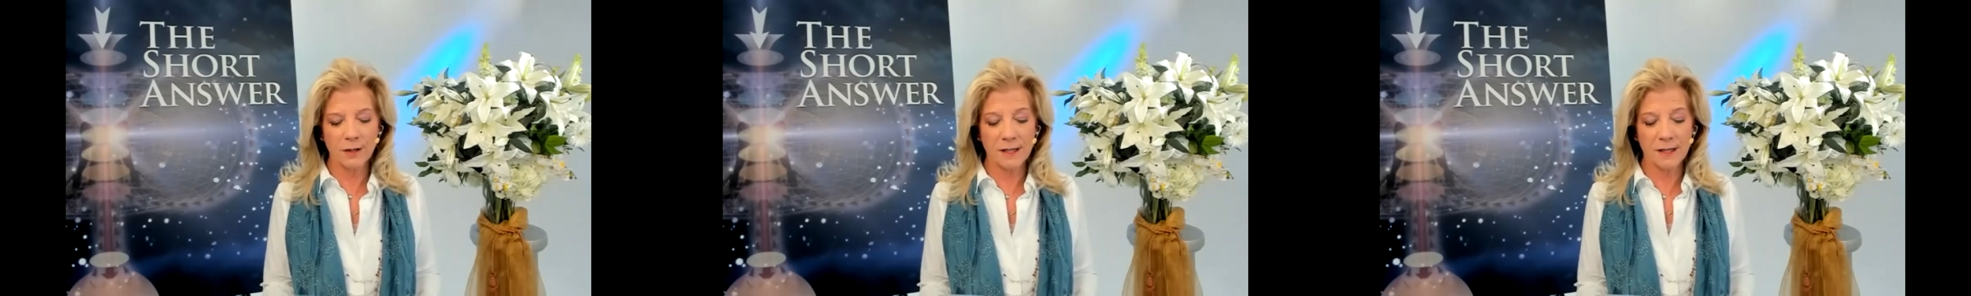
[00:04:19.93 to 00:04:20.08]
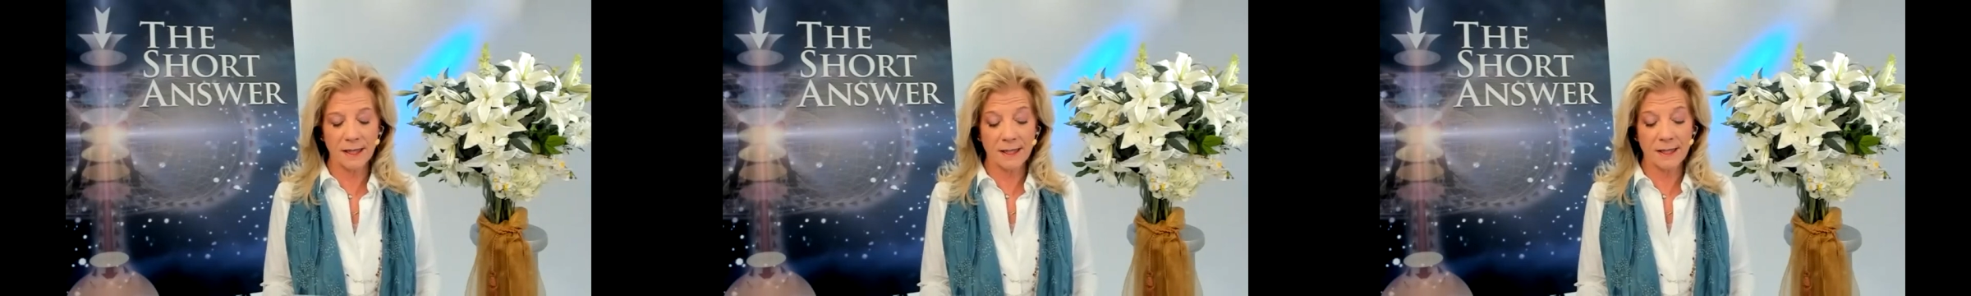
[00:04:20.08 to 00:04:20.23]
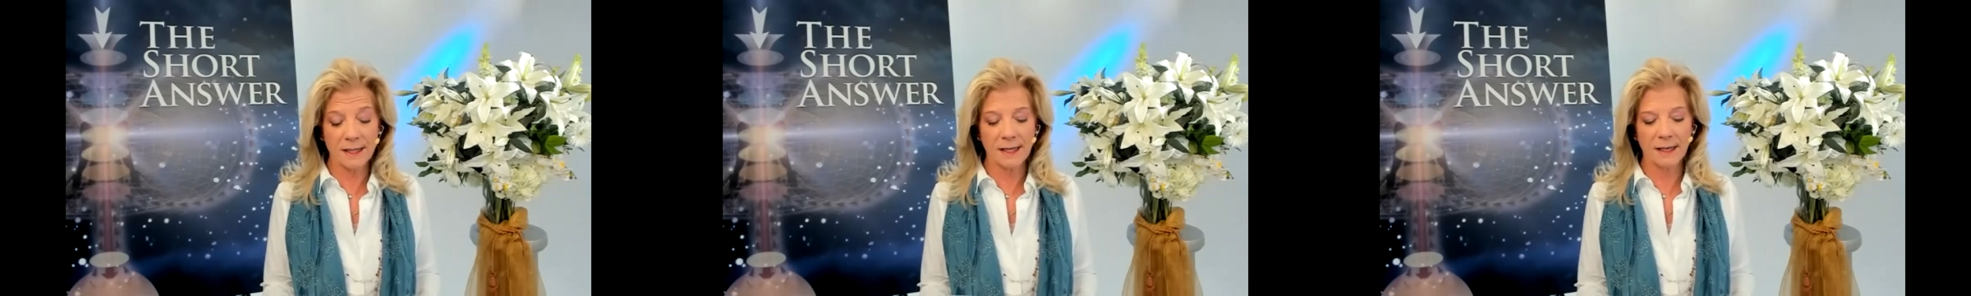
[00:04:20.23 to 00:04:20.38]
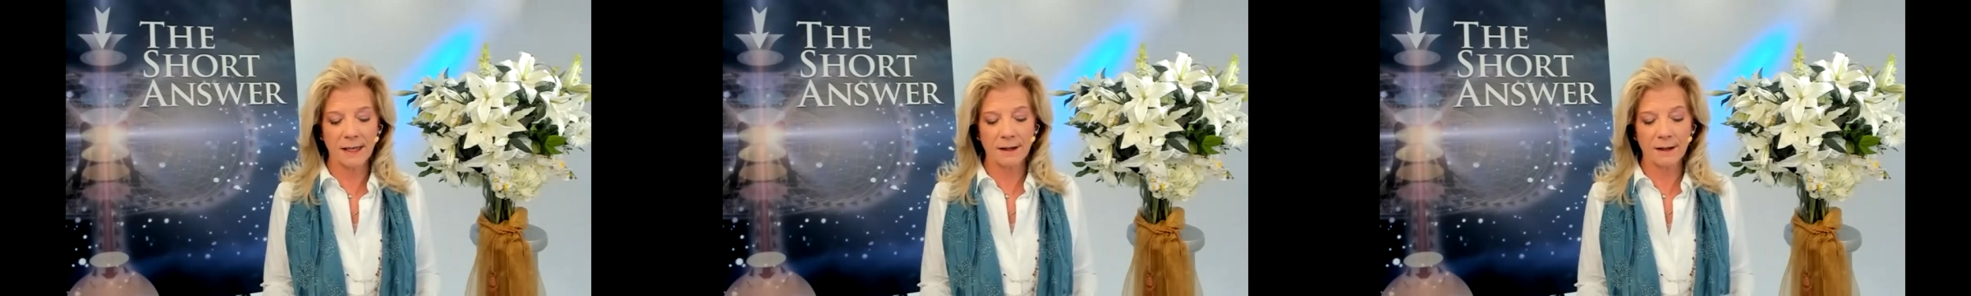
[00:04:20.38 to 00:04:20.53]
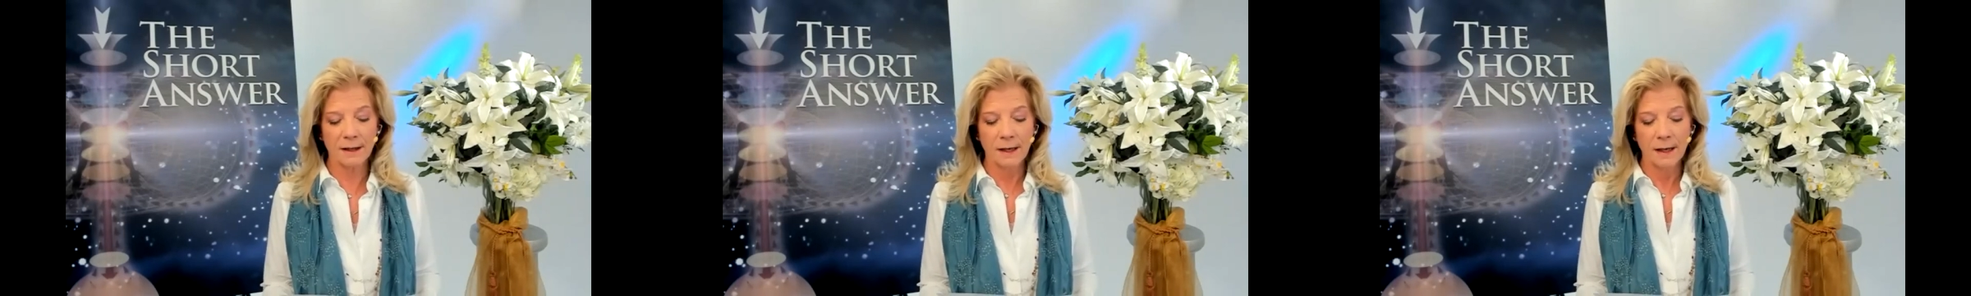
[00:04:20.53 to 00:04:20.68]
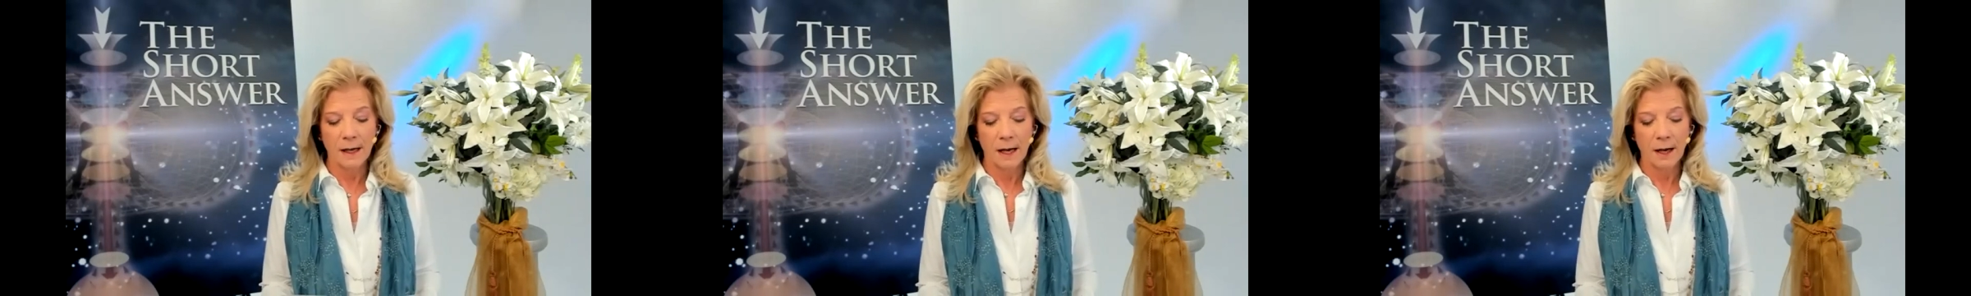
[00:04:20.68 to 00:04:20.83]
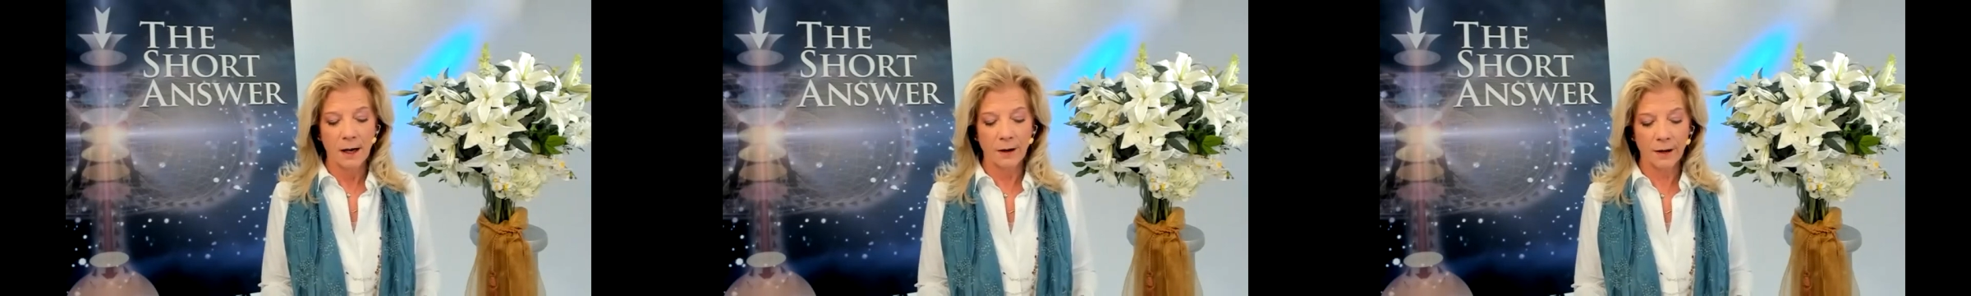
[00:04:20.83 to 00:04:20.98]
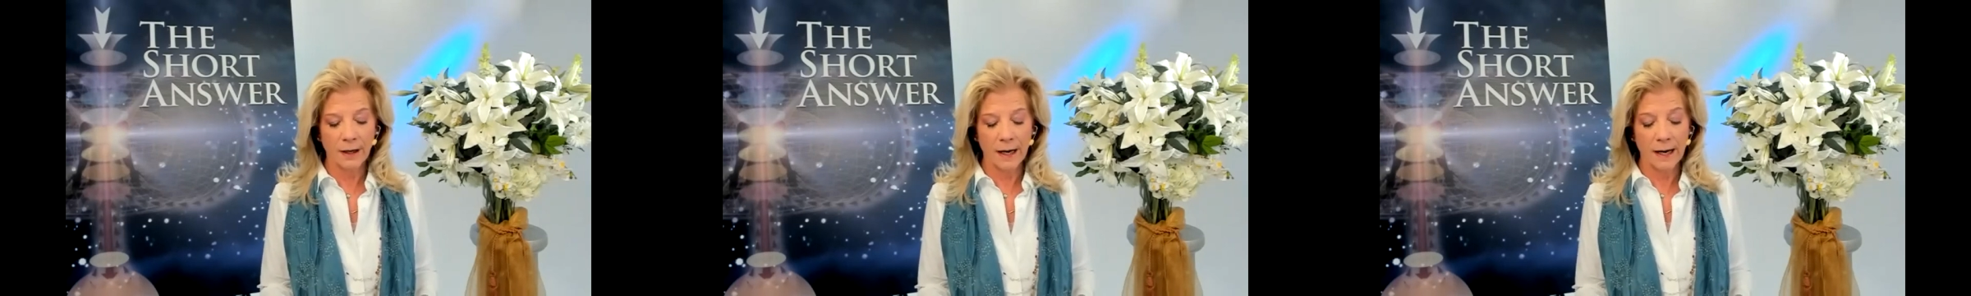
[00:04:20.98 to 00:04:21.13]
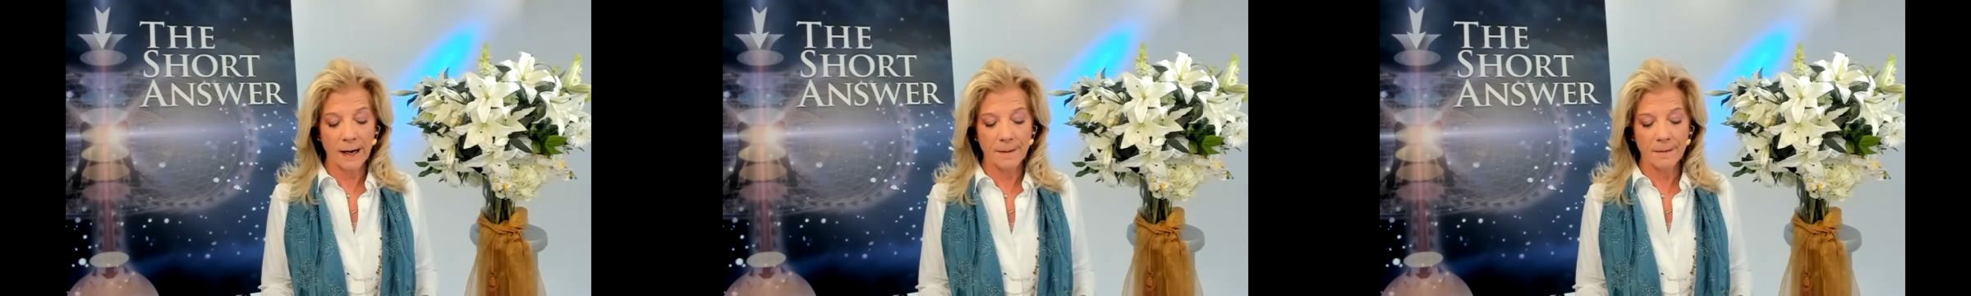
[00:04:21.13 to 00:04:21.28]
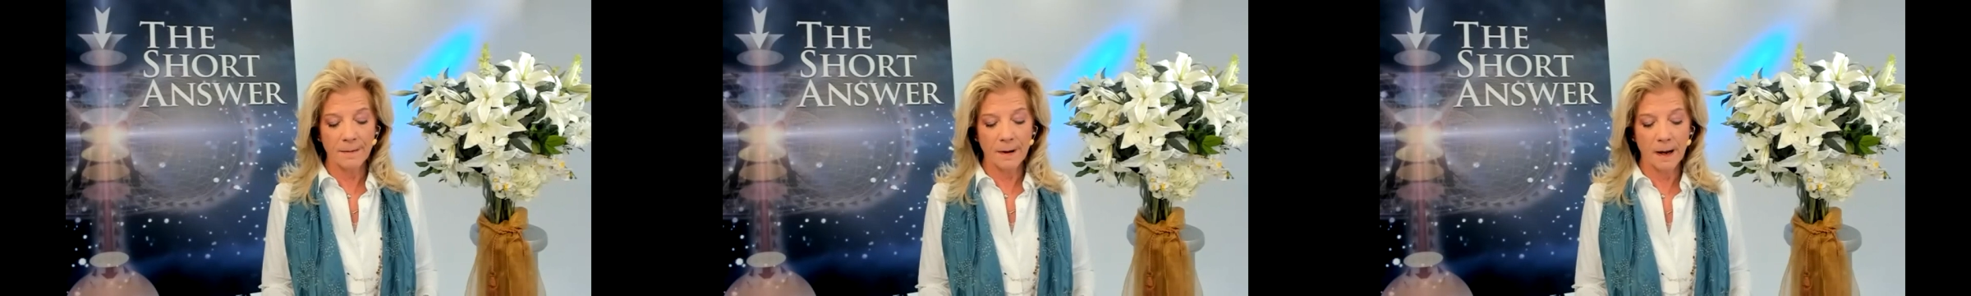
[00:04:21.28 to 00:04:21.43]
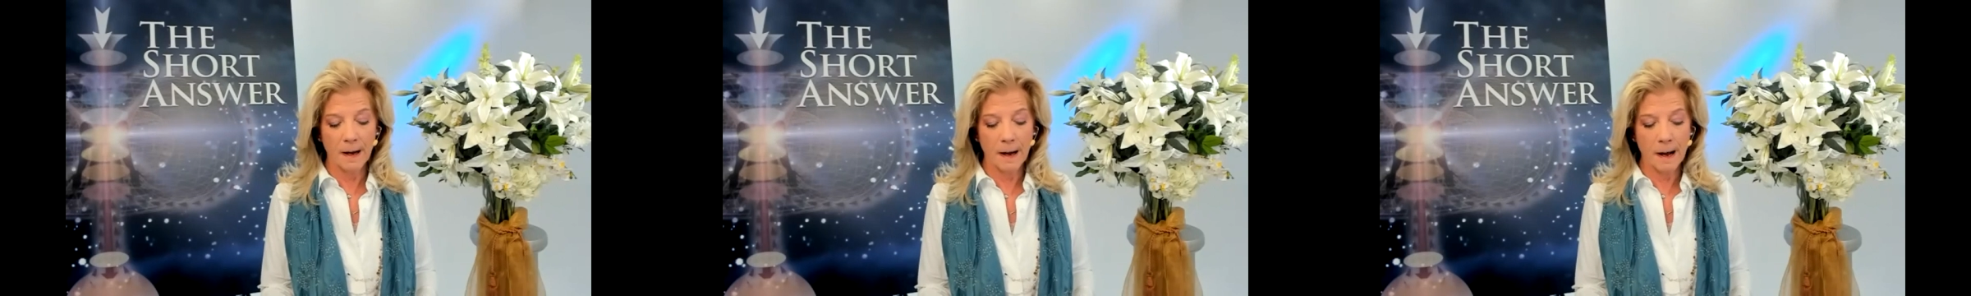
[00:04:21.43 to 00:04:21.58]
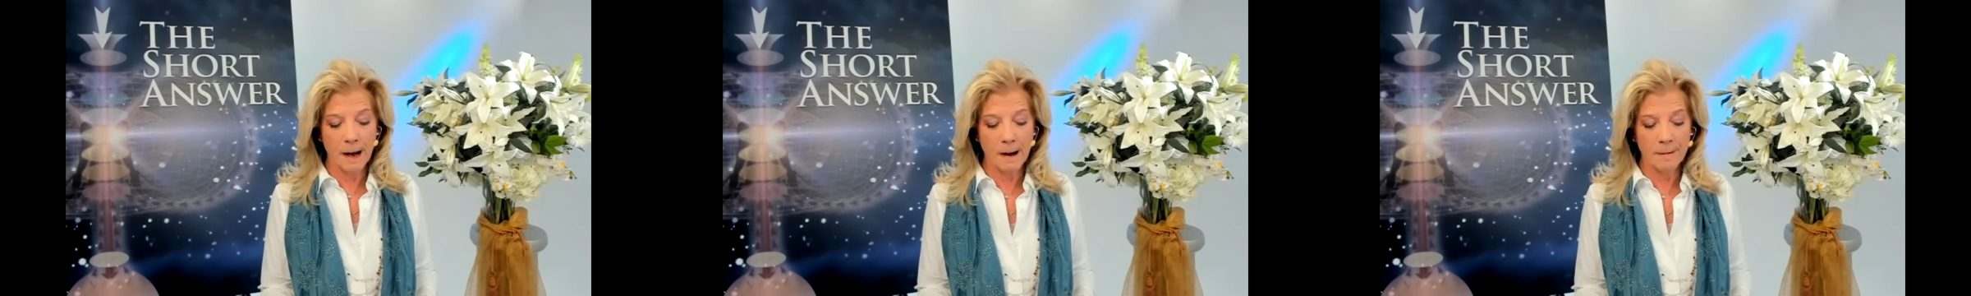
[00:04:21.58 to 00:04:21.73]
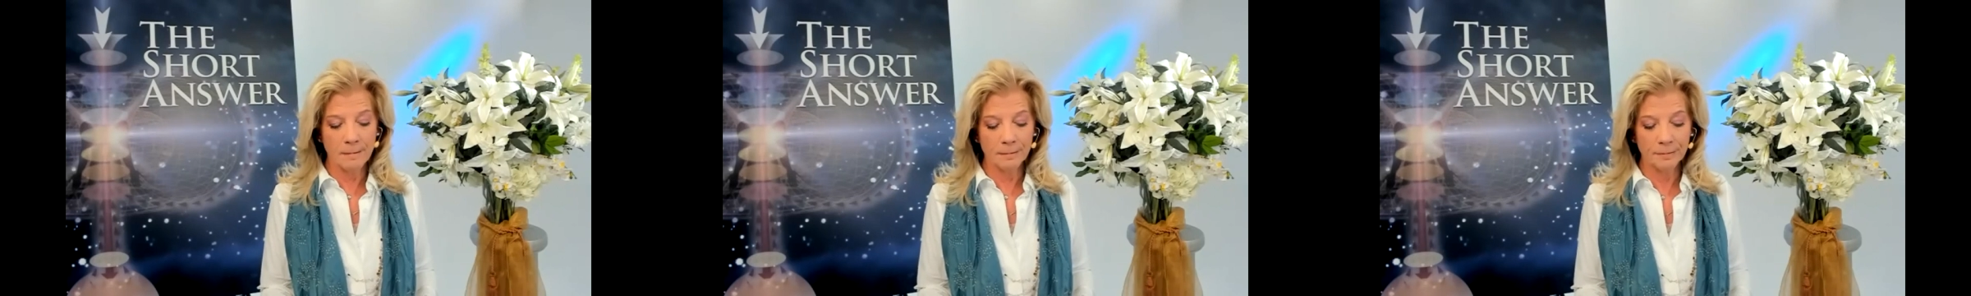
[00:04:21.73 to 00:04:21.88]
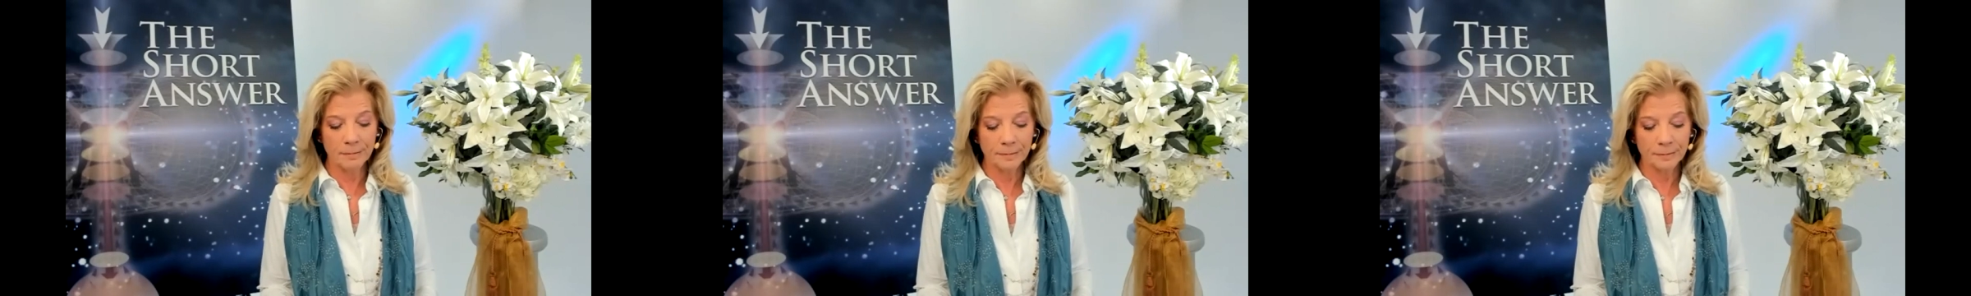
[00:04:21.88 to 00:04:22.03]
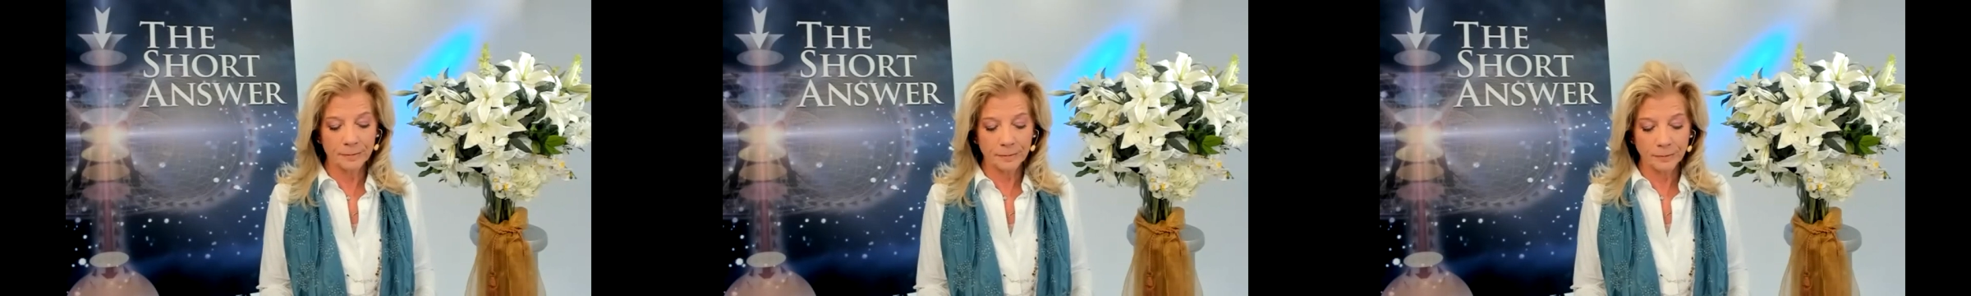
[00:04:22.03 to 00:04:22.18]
16th. Okay. Um,